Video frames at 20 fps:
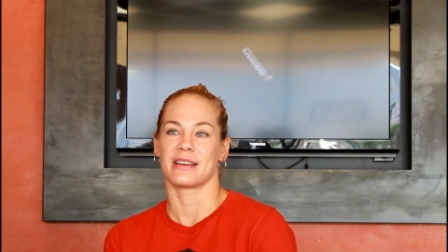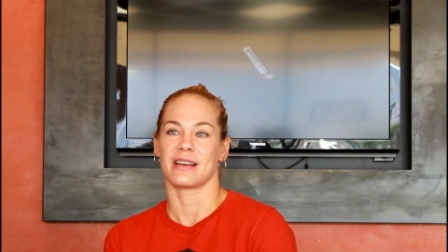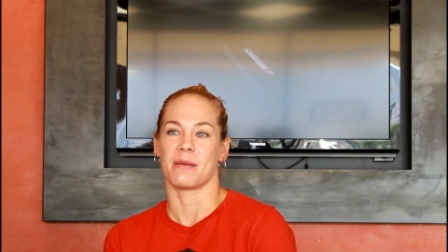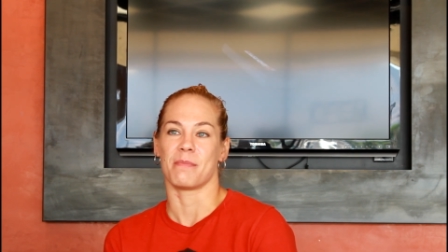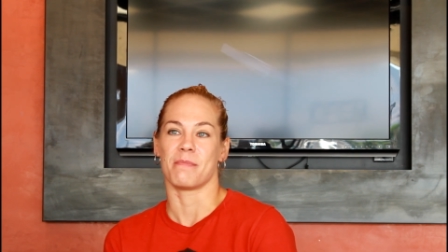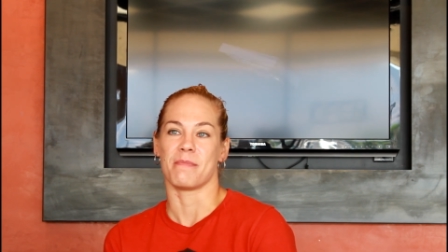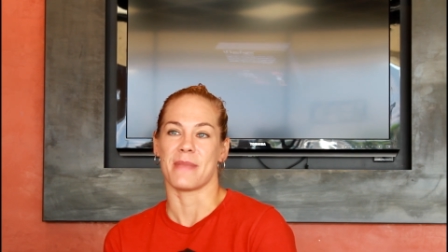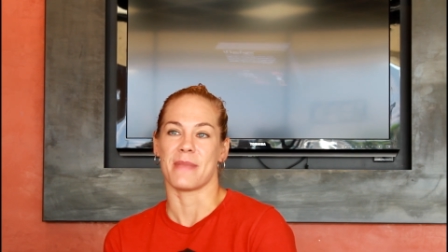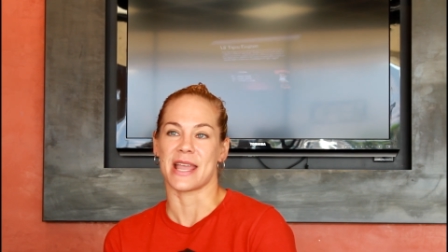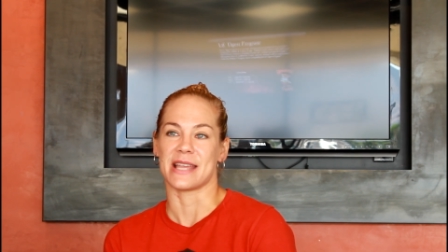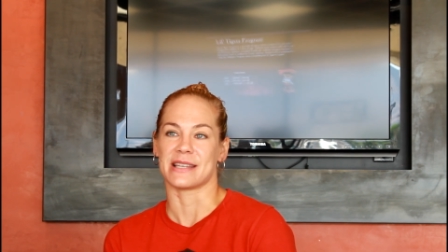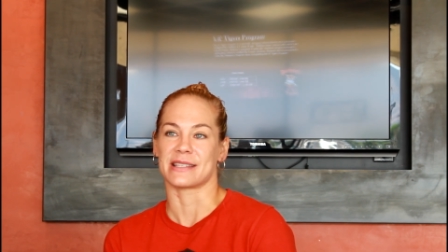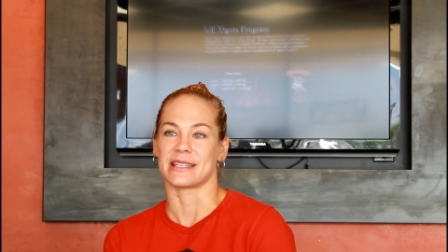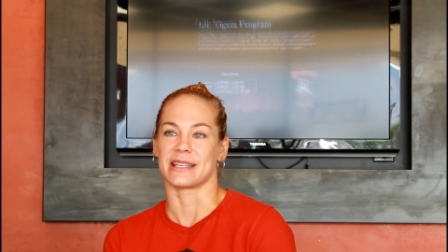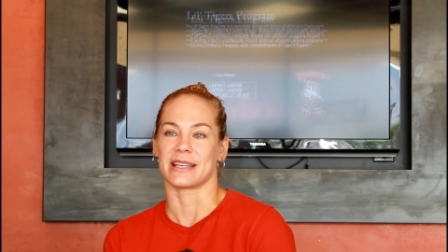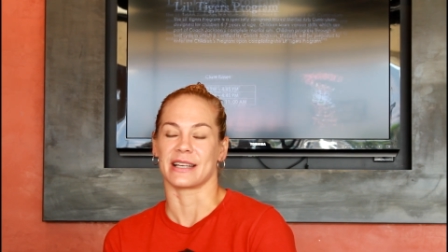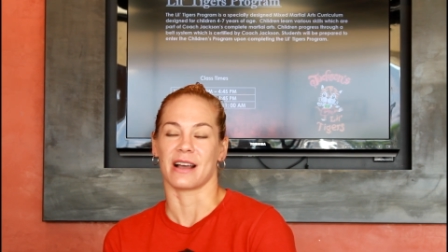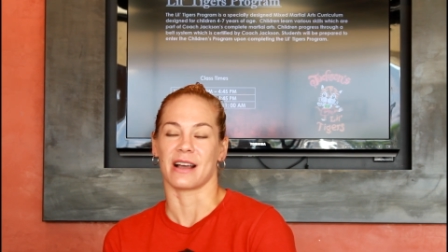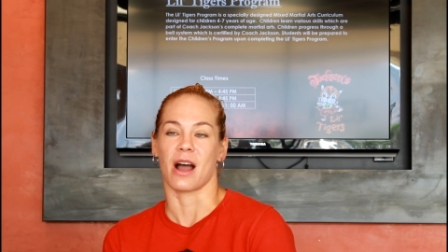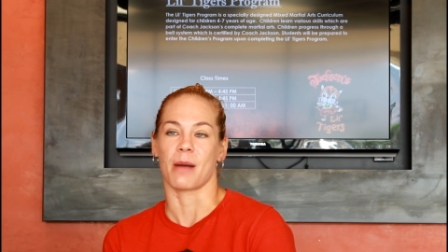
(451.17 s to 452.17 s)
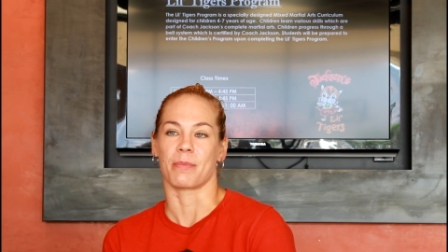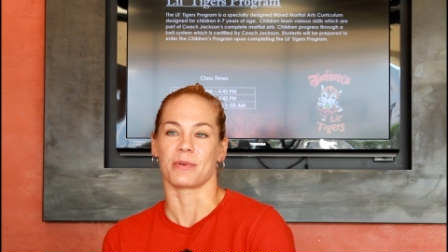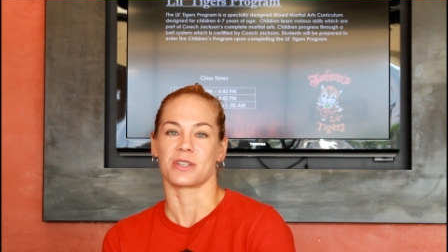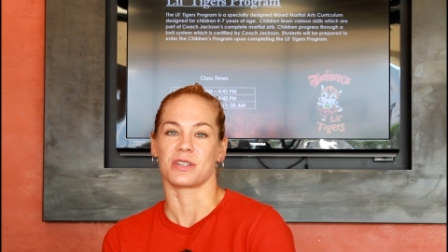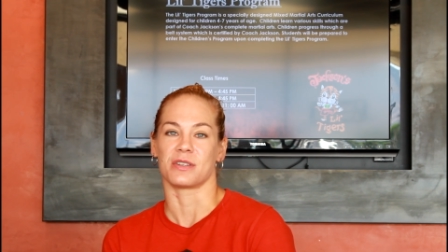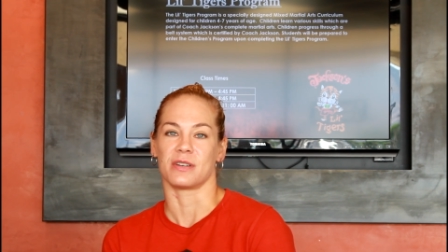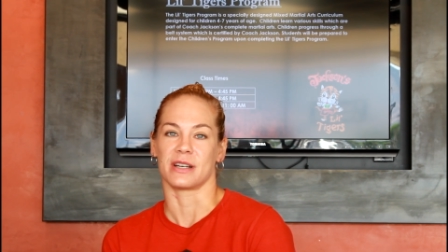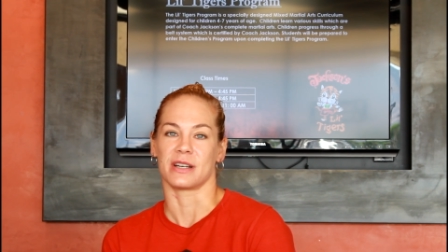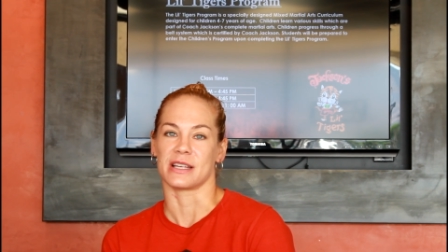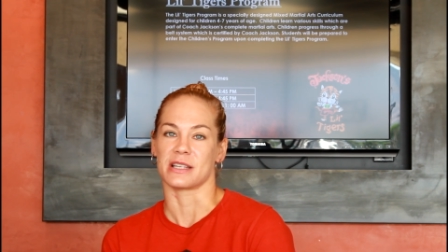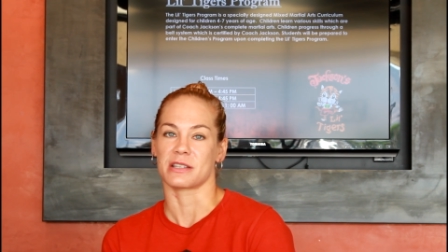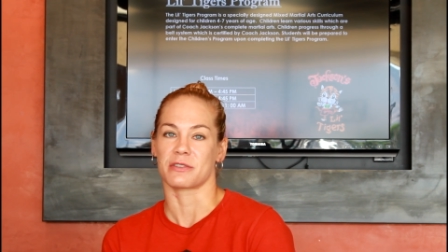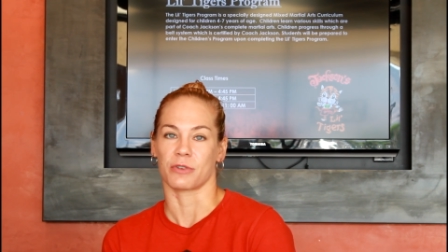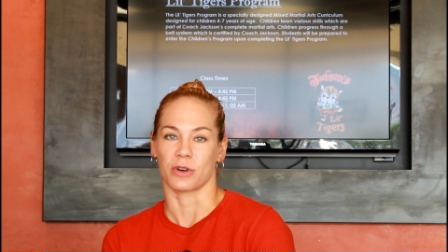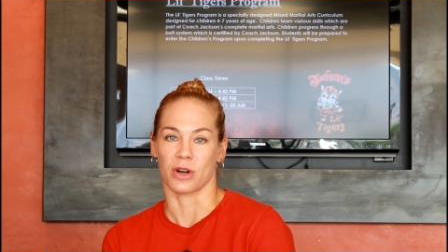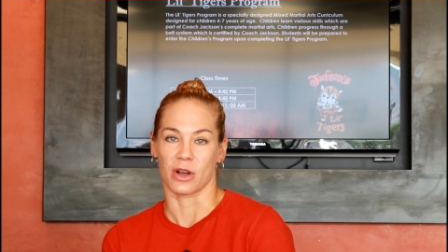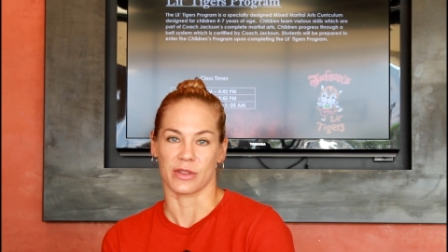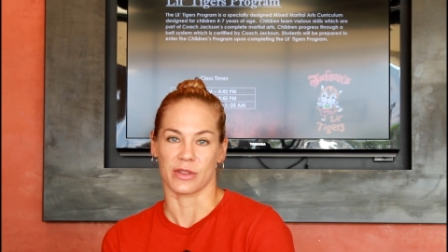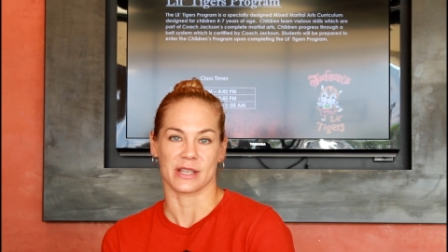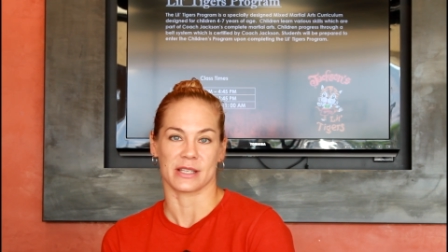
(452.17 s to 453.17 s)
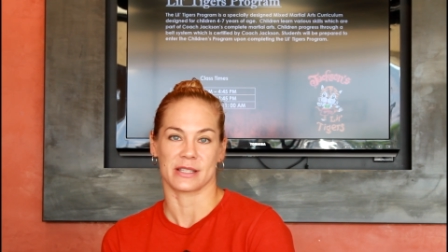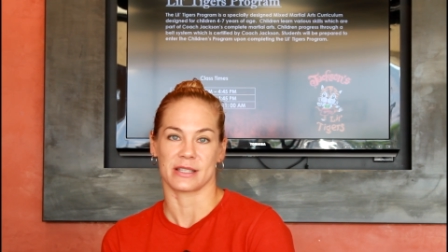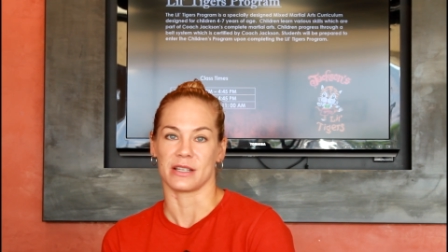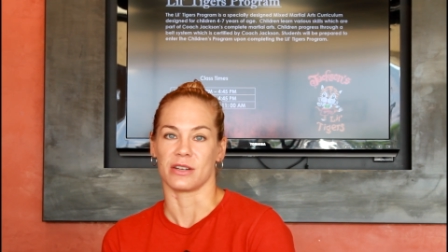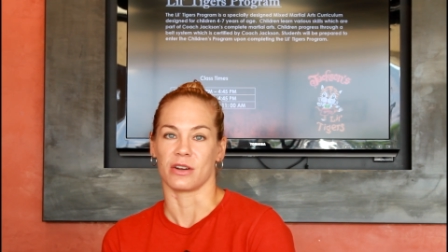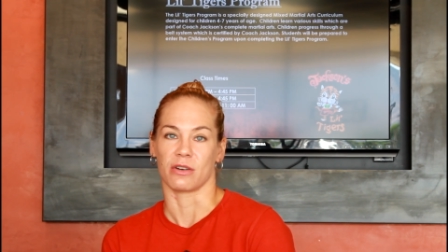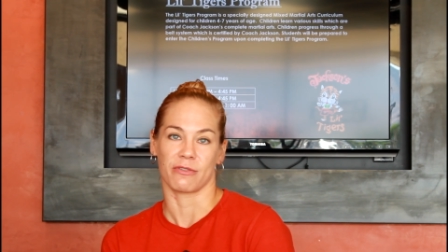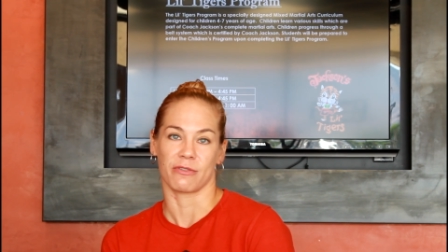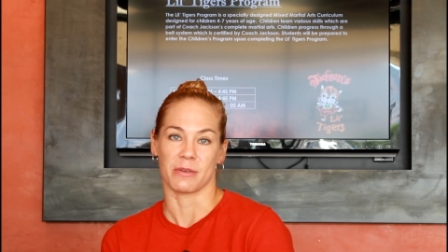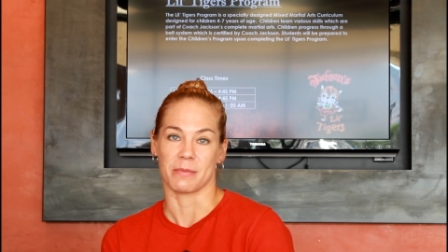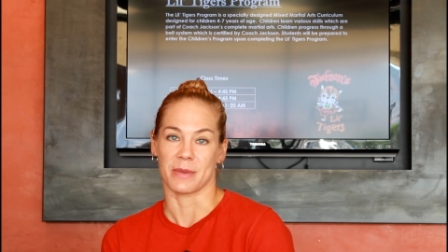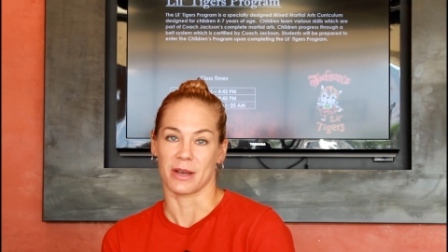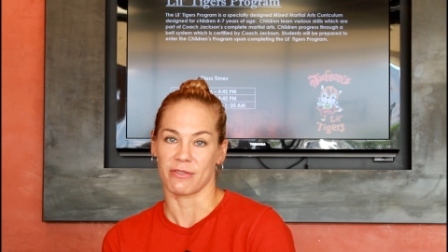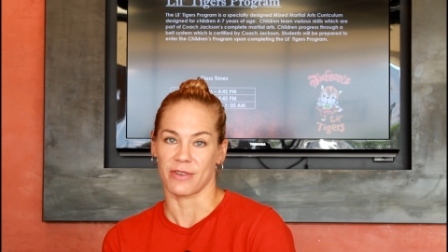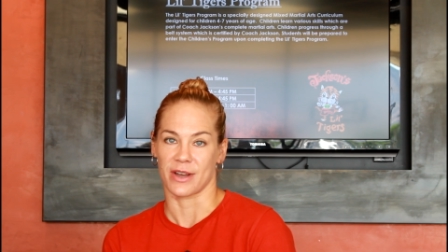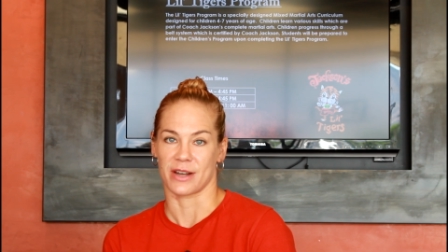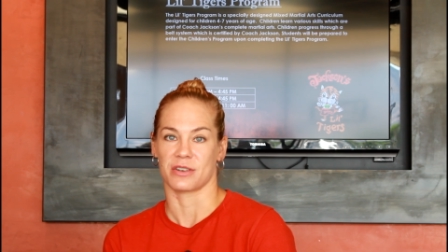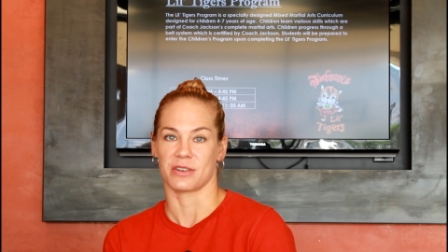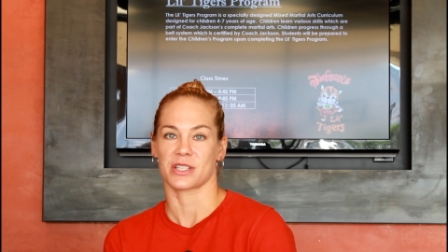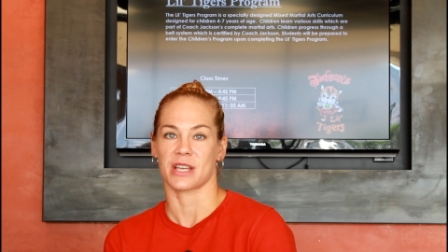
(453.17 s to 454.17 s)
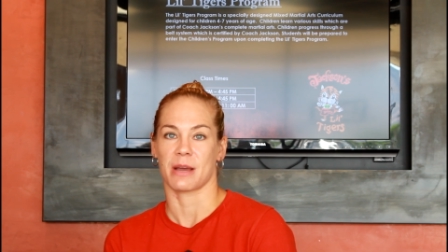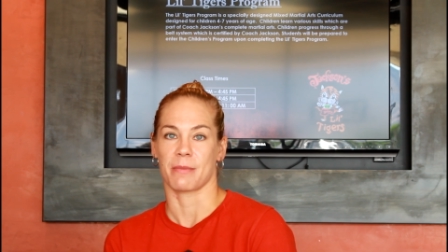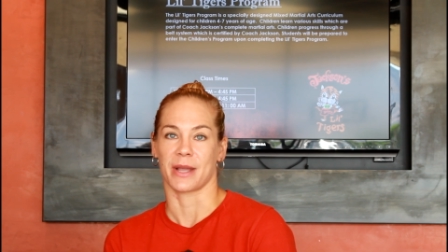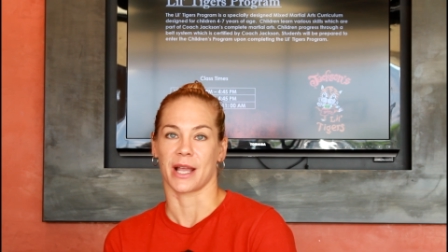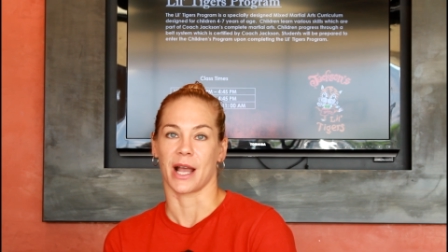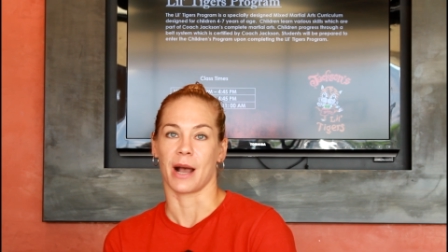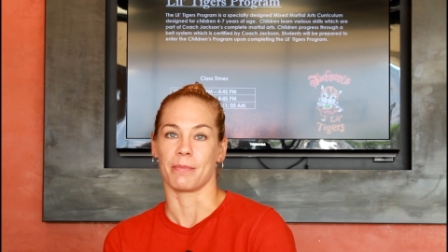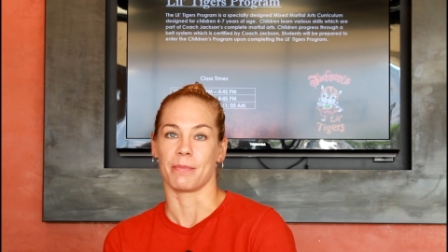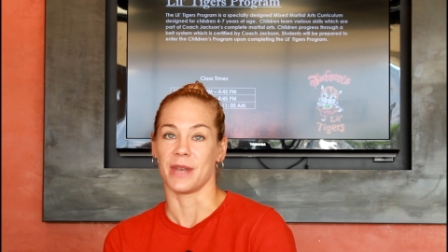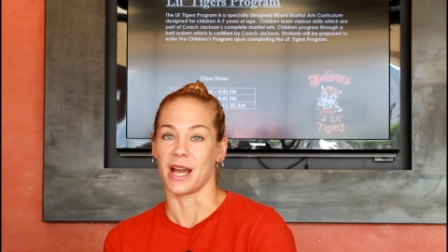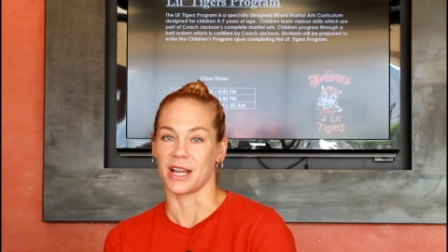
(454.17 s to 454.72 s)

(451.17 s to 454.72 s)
amazing opportunities for all these female fighters coming up,